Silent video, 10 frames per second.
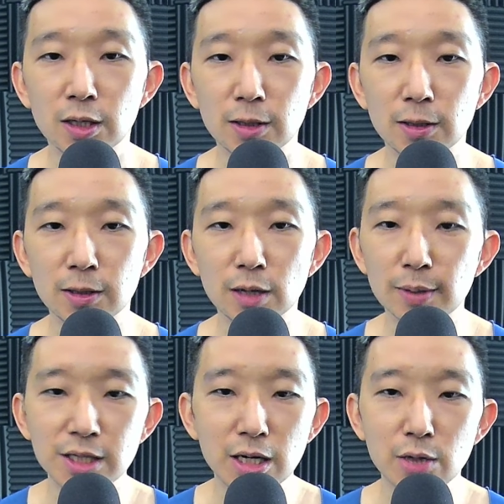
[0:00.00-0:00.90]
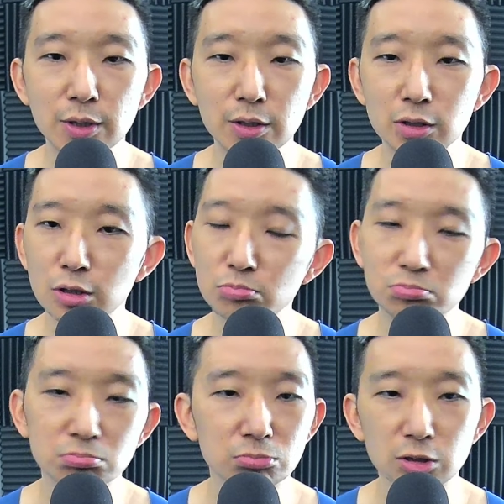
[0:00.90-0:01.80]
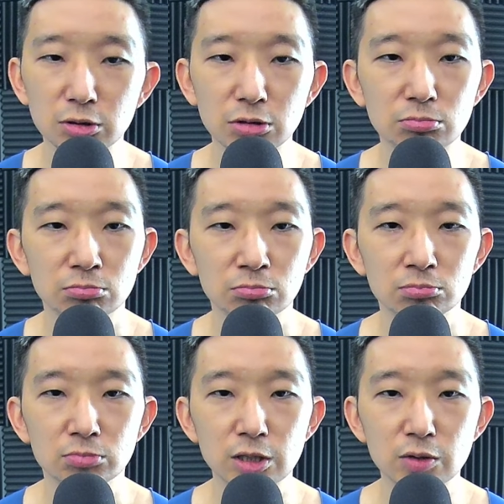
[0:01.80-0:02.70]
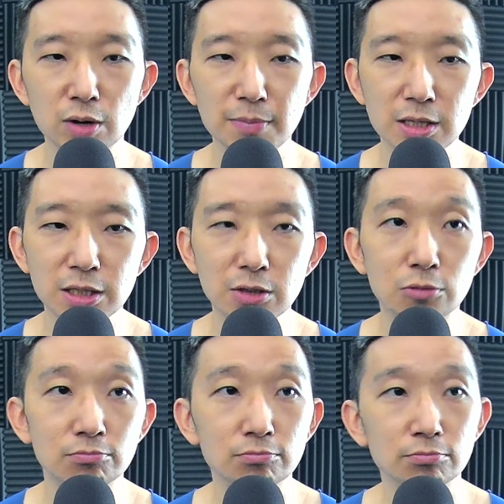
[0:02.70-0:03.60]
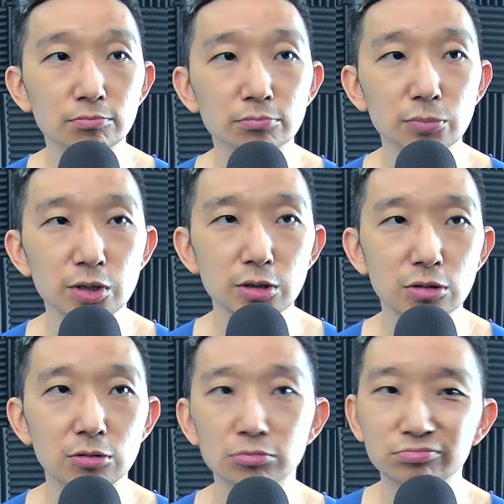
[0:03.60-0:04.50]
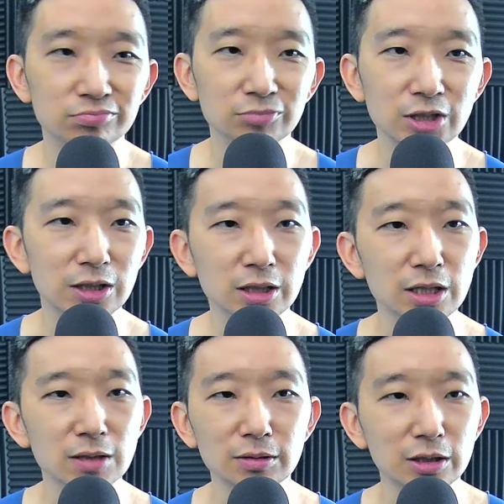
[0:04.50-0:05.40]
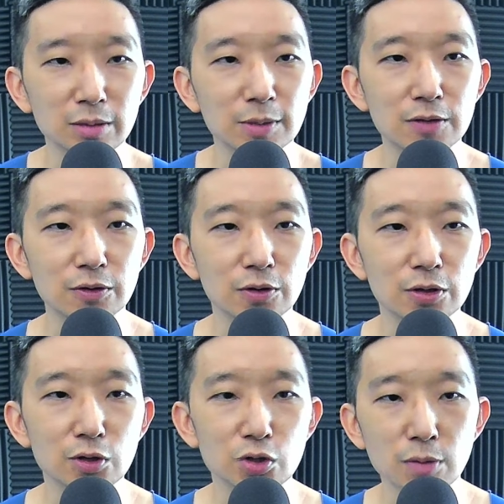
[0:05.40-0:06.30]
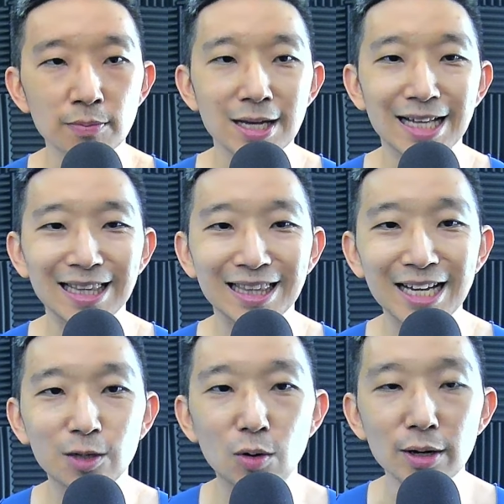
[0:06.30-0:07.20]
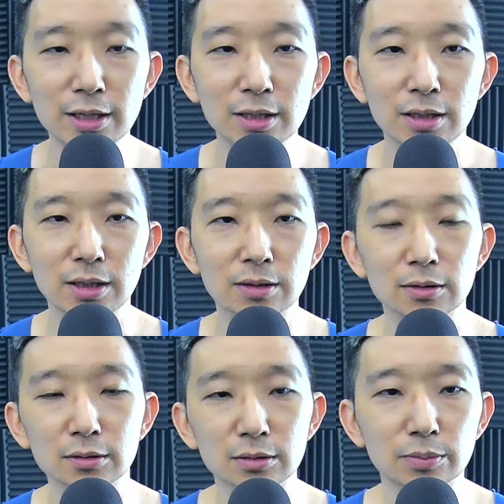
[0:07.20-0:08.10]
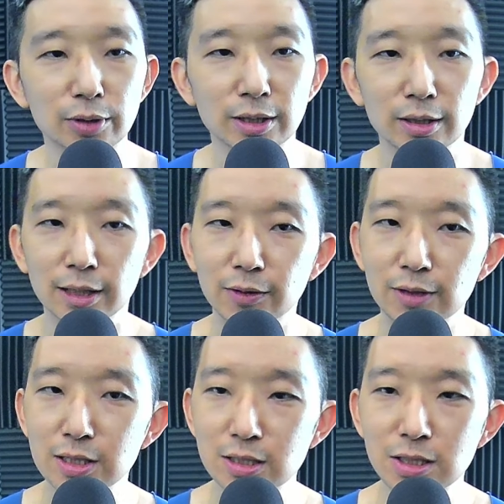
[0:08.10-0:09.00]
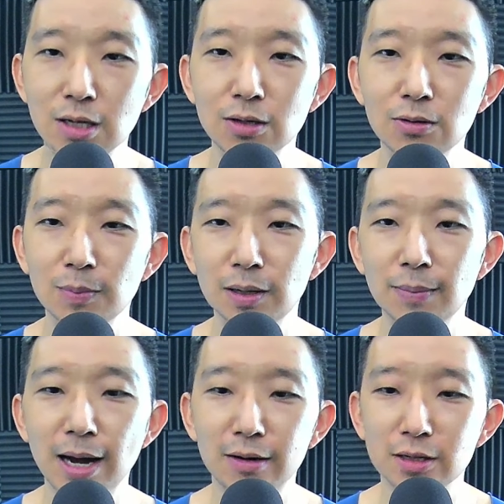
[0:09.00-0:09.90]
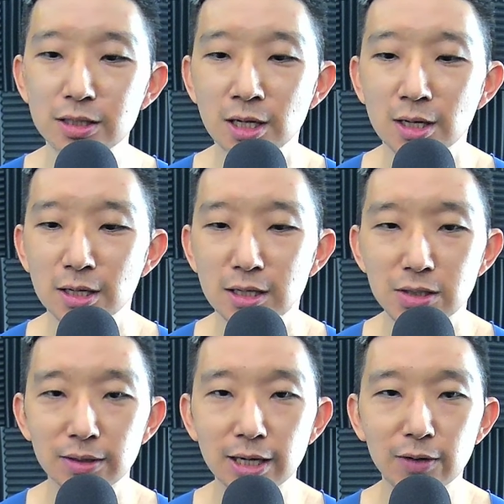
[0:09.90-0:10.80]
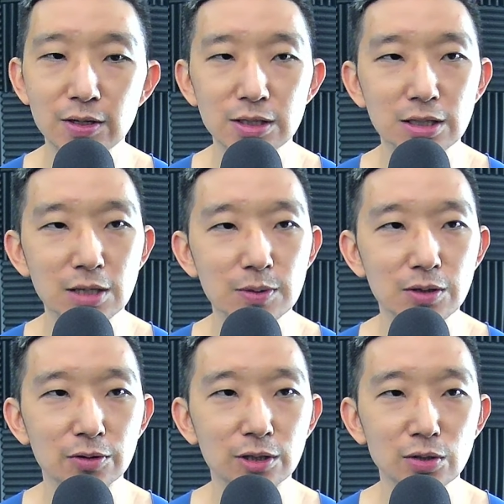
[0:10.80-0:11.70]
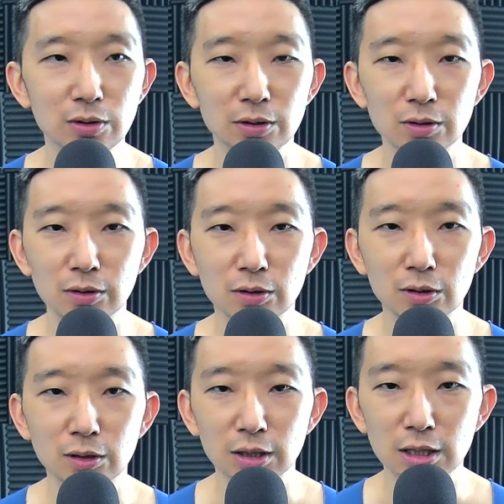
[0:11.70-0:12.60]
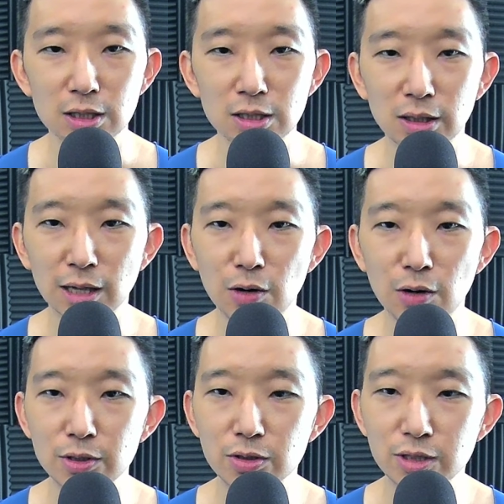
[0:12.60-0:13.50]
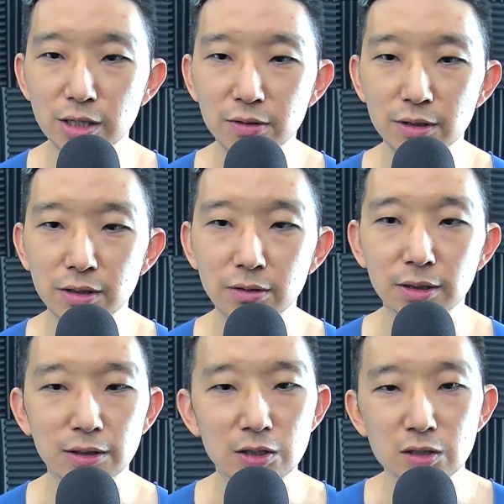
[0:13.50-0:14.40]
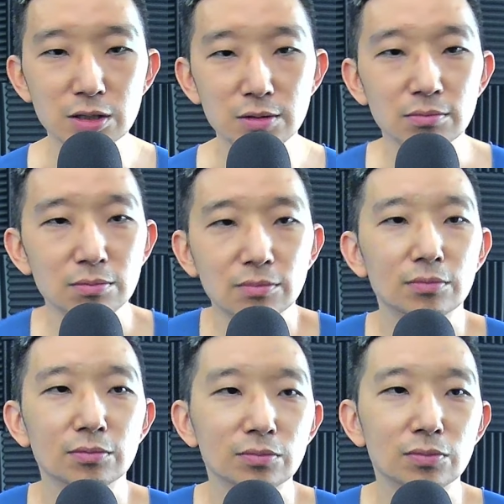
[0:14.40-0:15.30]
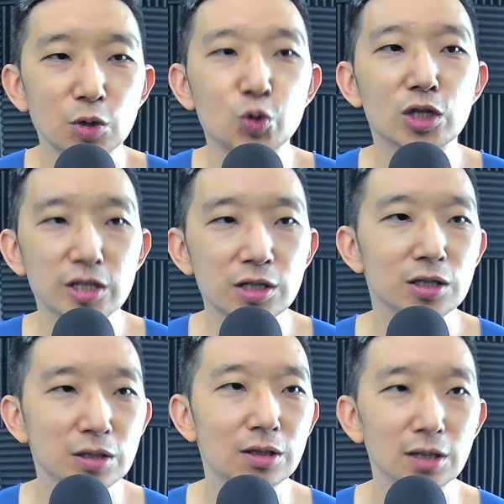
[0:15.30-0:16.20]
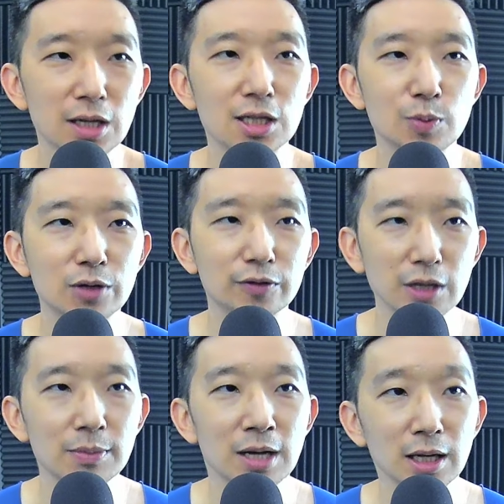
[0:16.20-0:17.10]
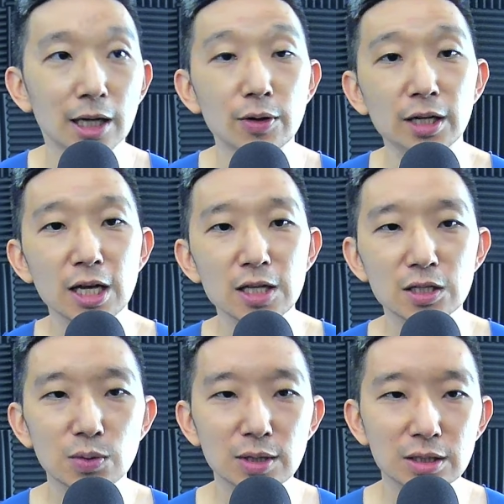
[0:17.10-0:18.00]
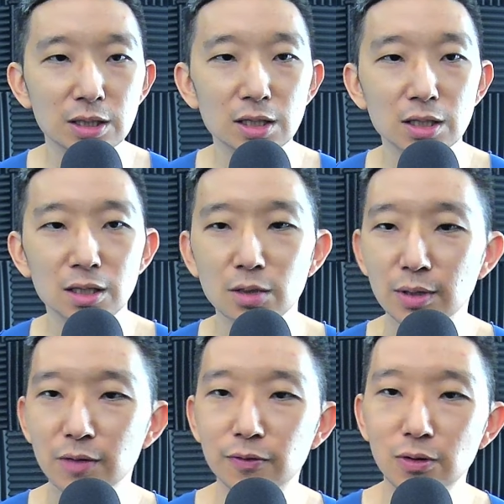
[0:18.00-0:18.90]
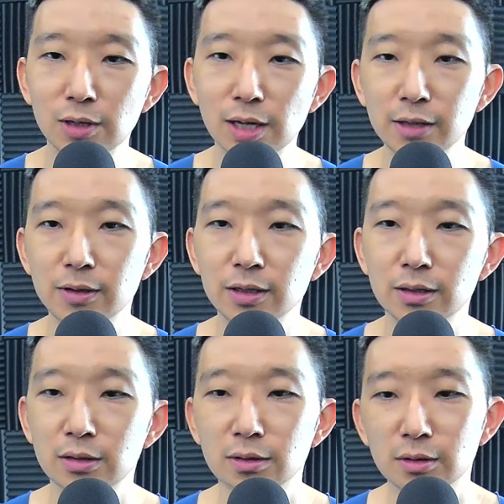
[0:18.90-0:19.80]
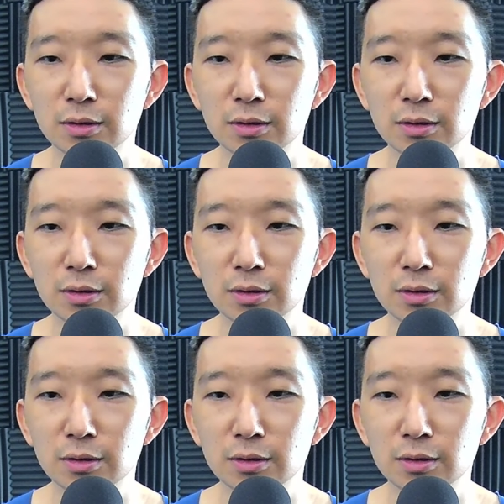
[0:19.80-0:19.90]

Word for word: How much higher are we gonna go? Don't know. It's quite messy though. So yeah, nothing much for Uniswap. Litecoin. Oh boy, Litecoin is super bearish. So Litecoin just keeps continuing its downward trajectory, right? It's just useless at this point of time. Litecoin against USD. Here we are for Litecoin.